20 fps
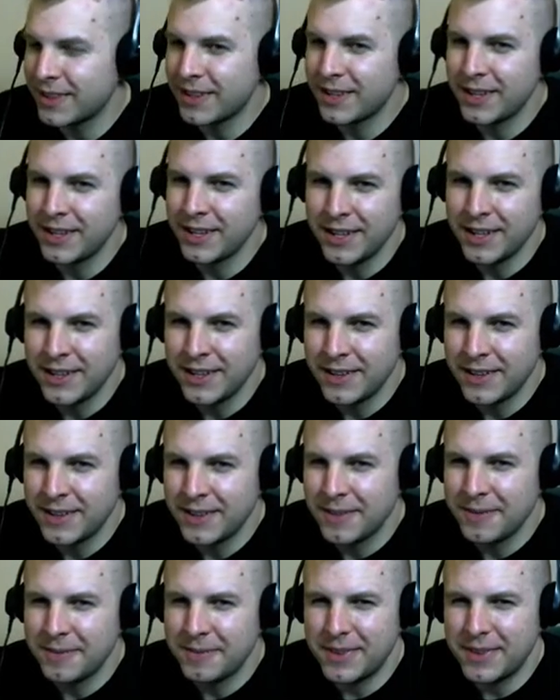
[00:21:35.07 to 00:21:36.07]
limited by
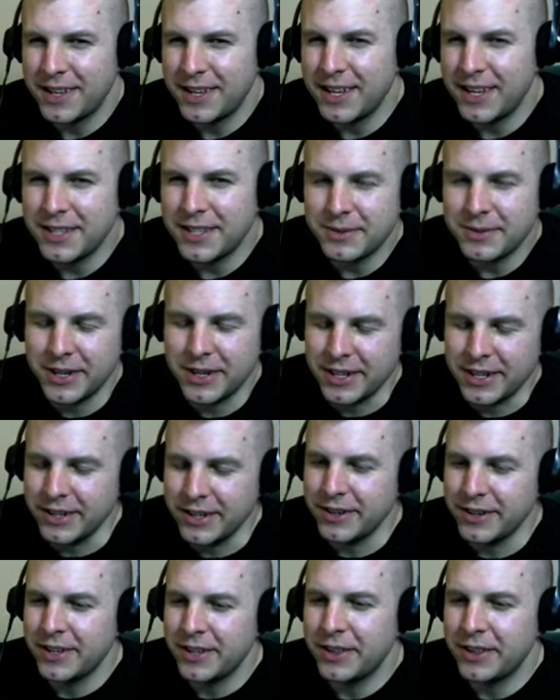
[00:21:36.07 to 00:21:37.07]
two. Guess what,
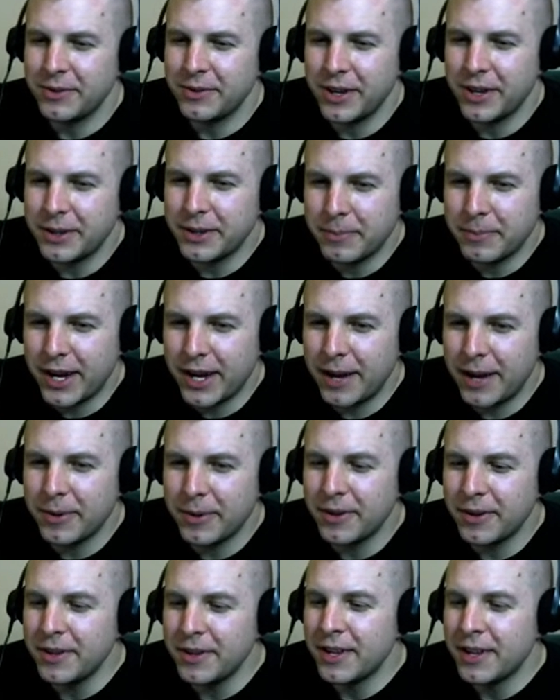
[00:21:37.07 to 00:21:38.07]
dude? Throughout the
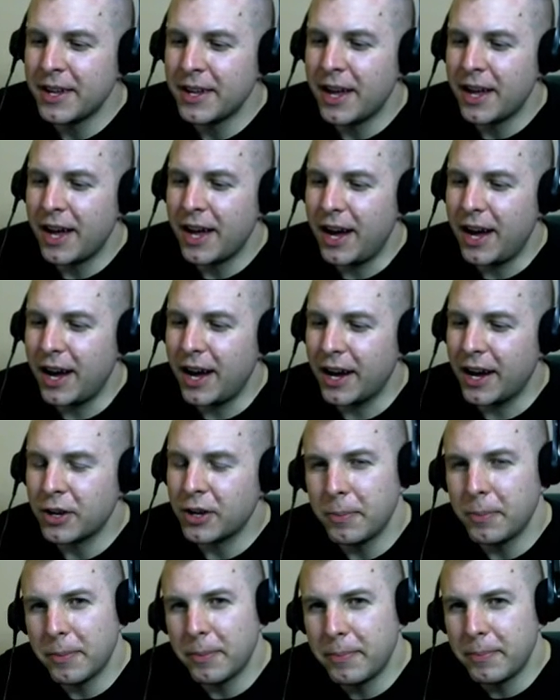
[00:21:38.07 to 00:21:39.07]
Bible, uh,
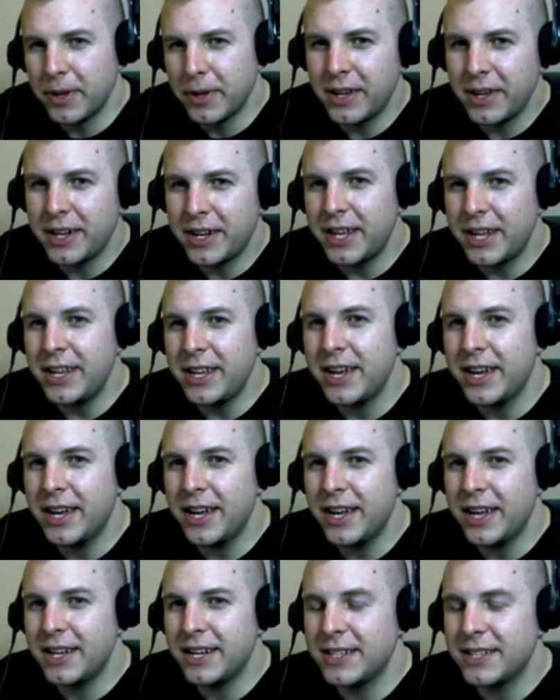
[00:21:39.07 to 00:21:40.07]
culpability
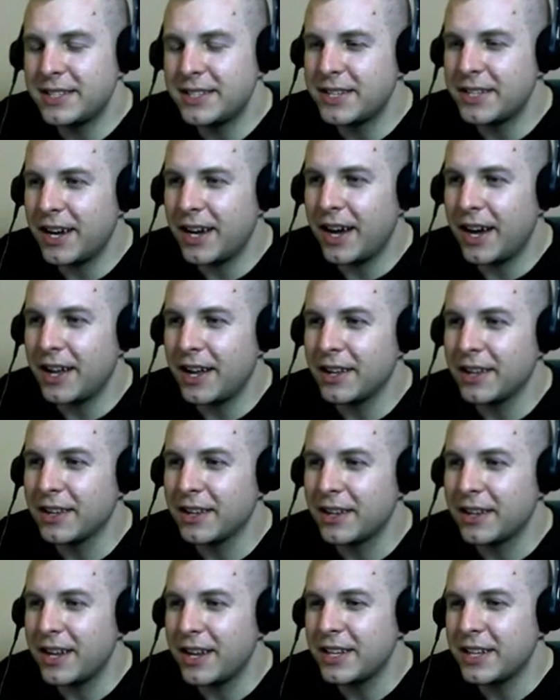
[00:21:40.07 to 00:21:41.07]
is uh,
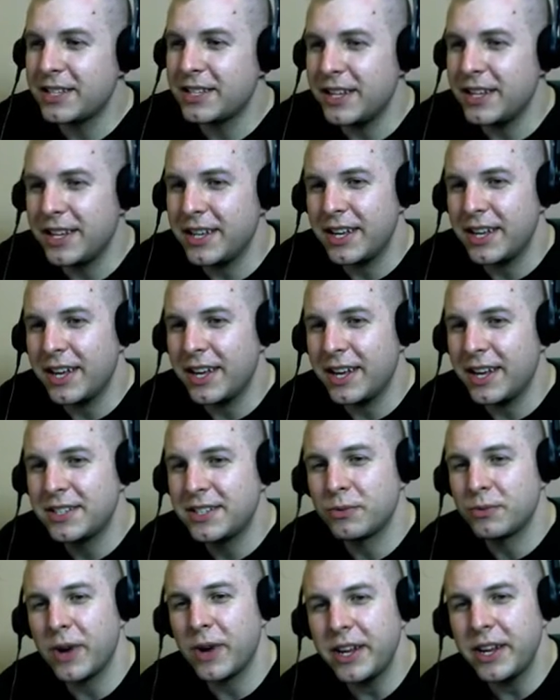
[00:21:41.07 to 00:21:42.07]
it's
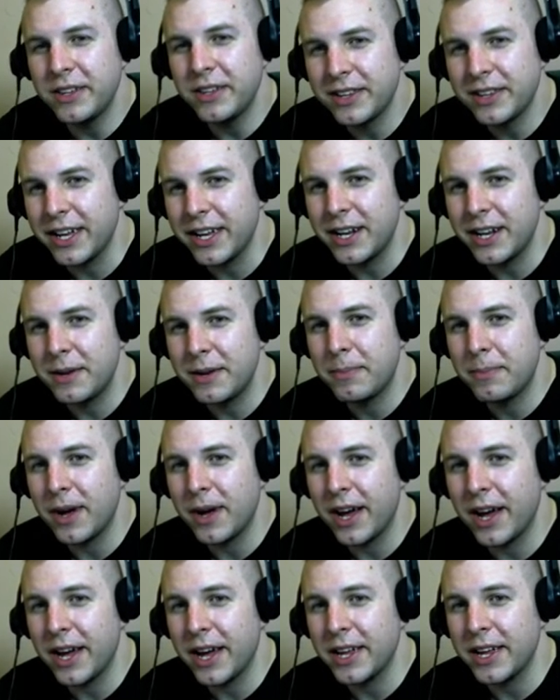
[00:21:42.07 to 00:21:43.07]
it's regulated
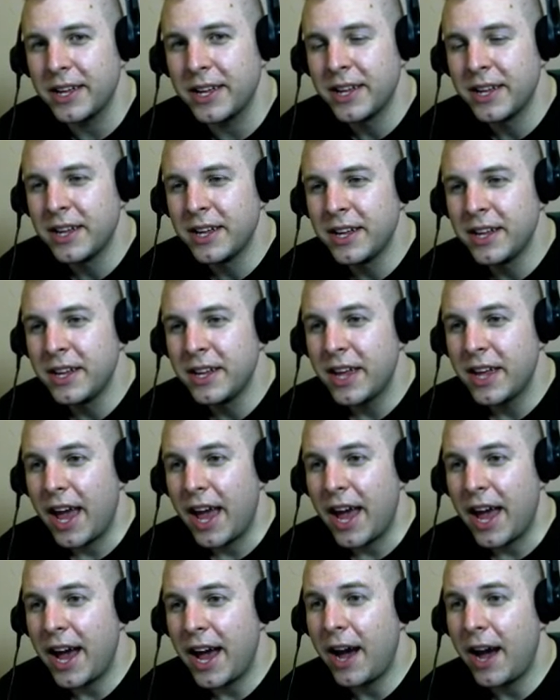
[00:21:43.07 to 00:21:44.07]
by
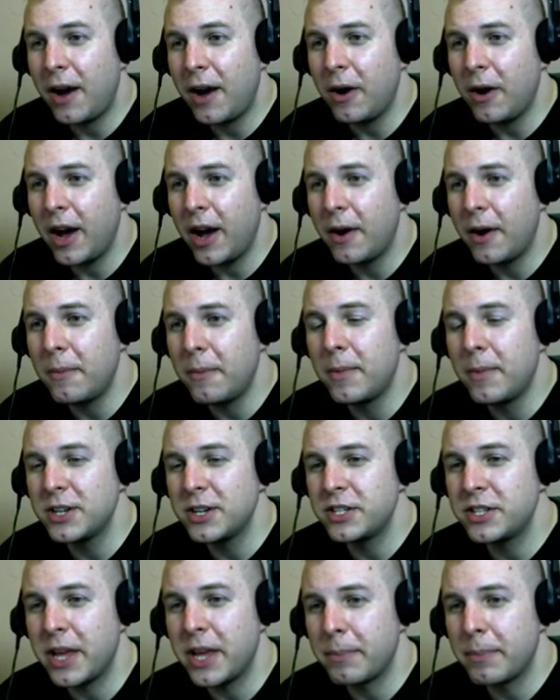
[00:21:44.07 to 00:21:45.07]
how how
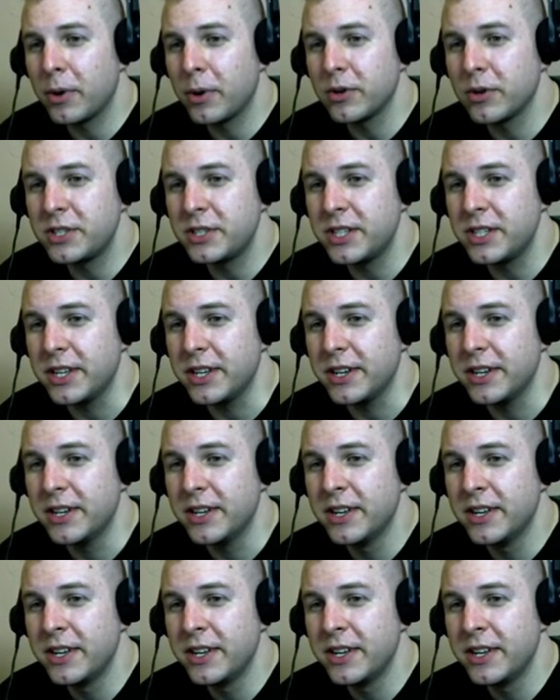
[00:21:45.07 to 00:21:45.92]
much that person